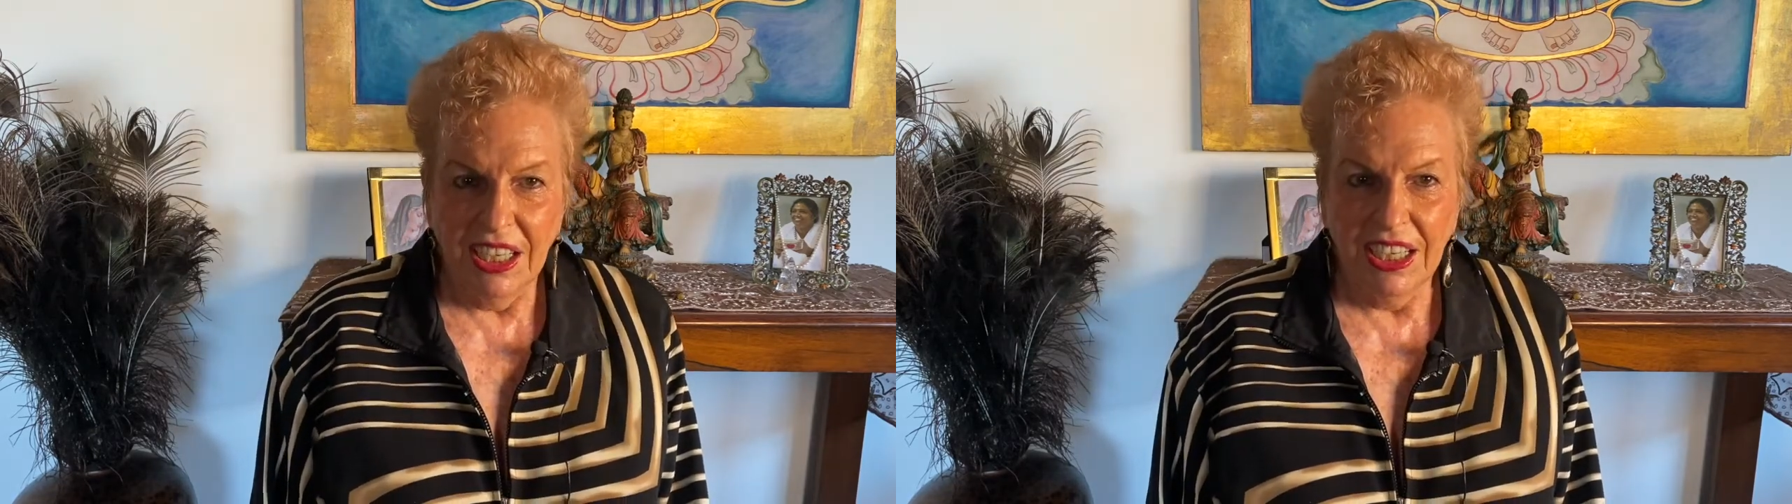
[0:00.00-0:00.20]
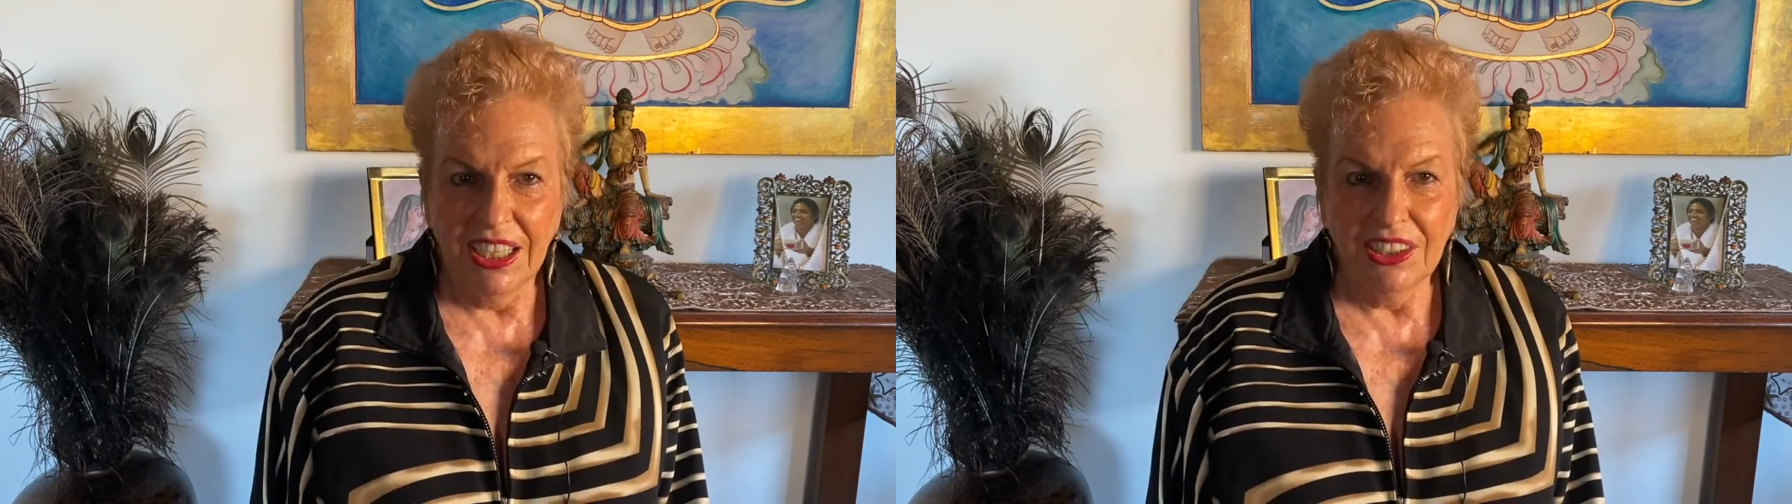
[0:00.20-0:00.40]

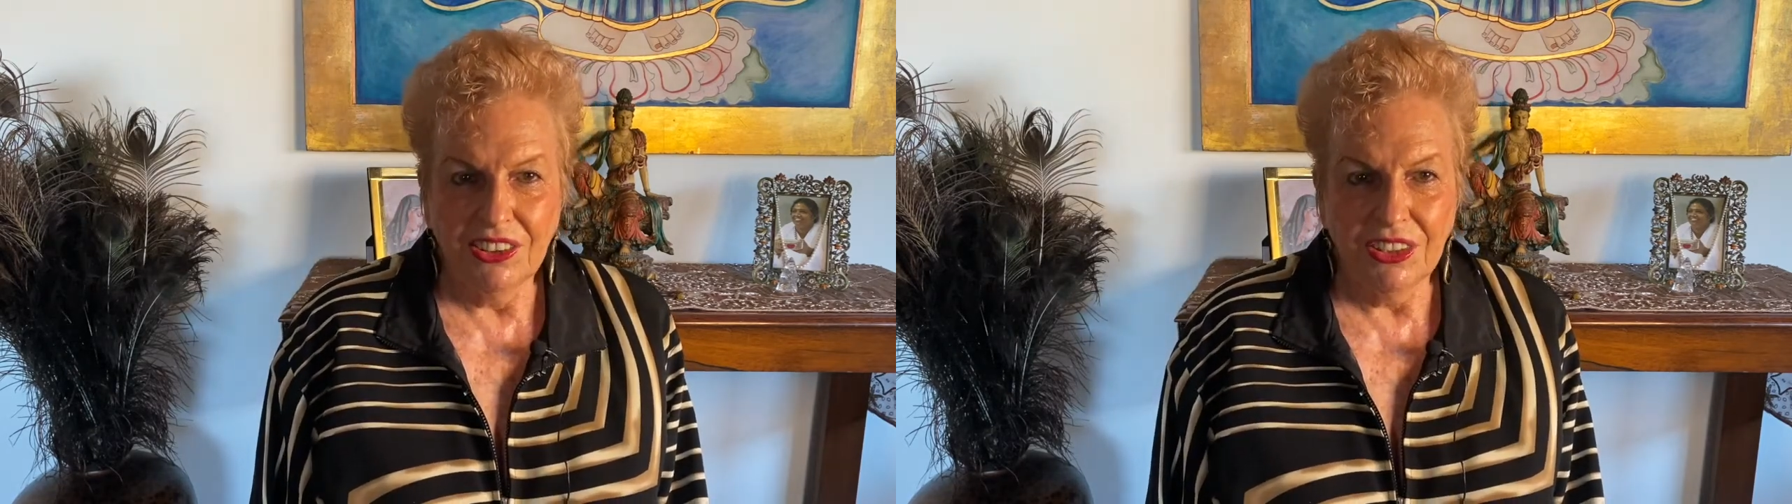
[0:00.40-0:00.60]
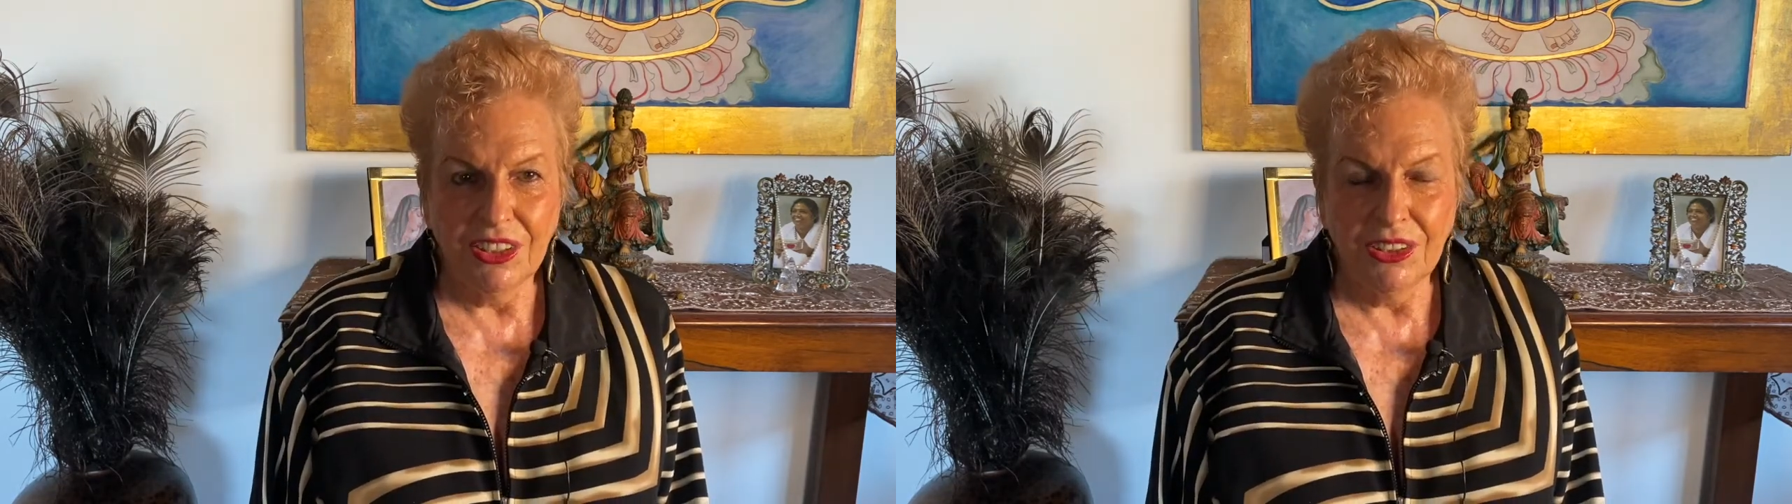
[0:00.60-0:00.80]
And
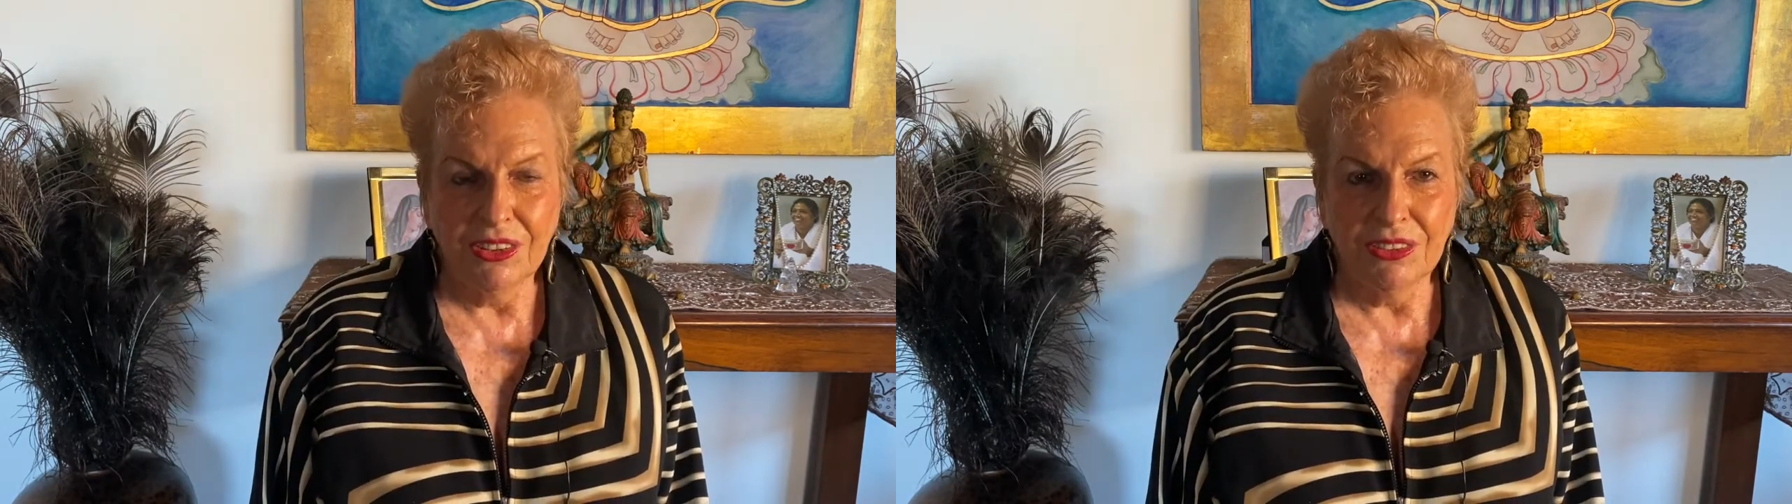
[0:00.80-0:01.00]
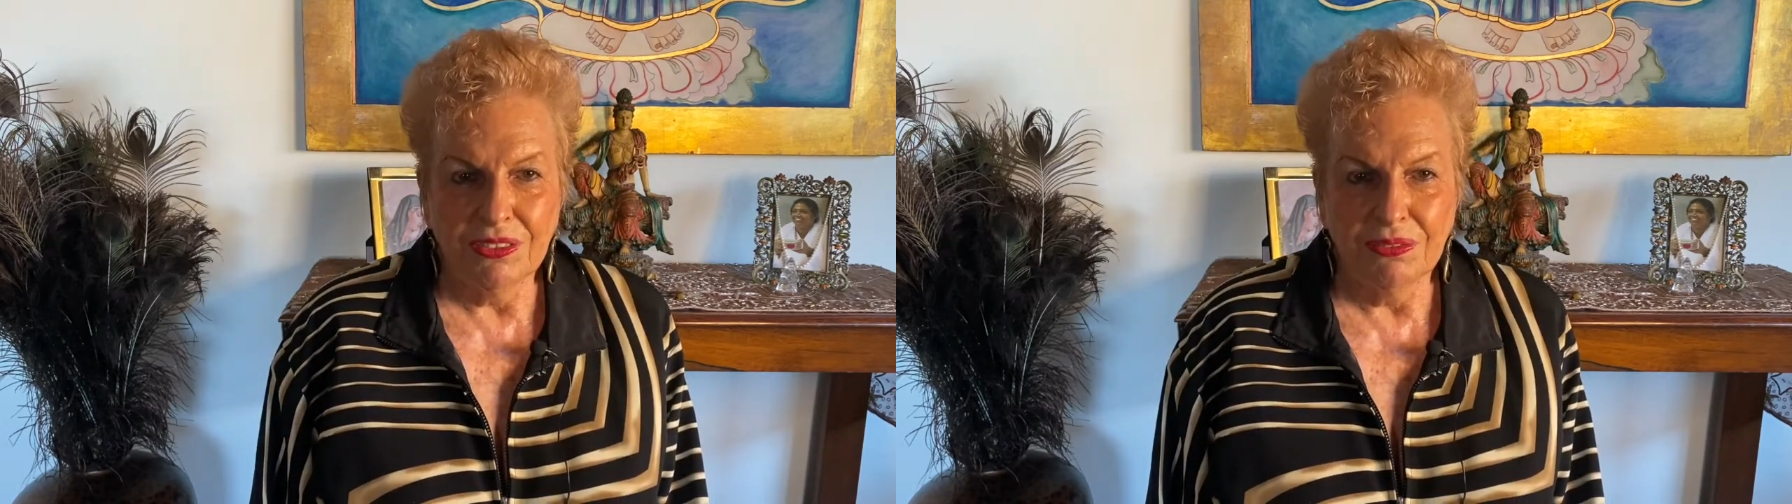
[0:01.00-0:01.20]
you
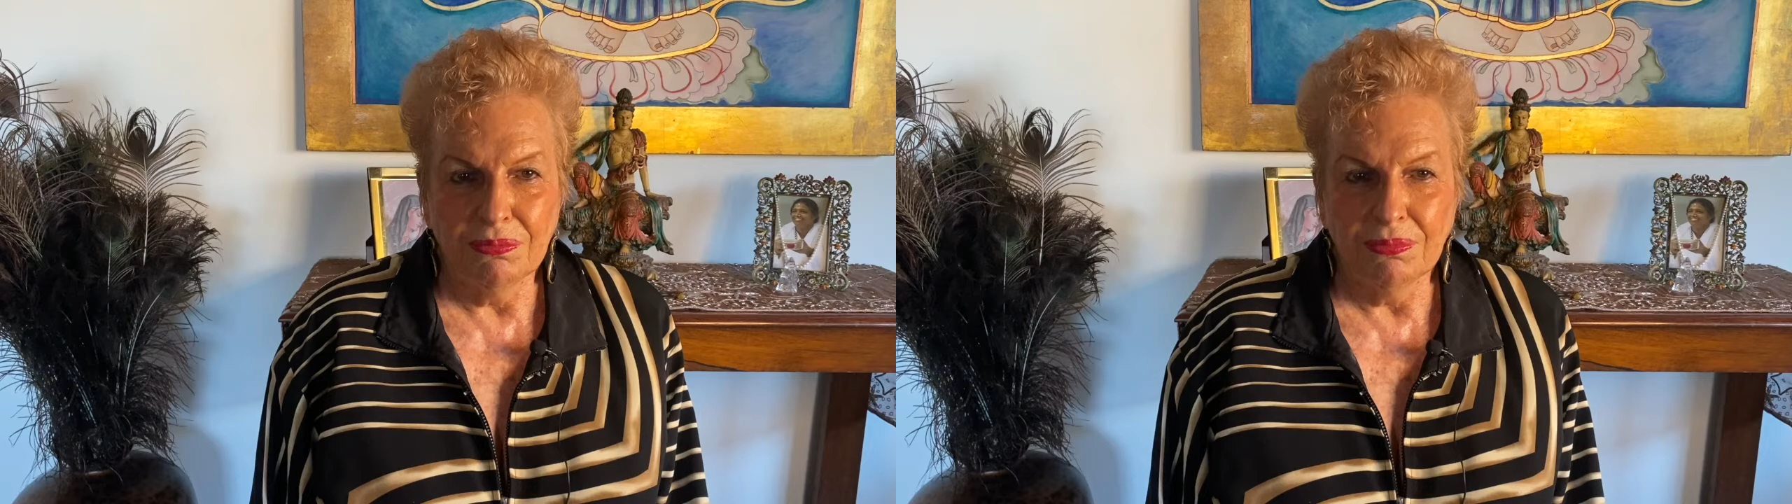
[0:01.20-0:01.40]
know,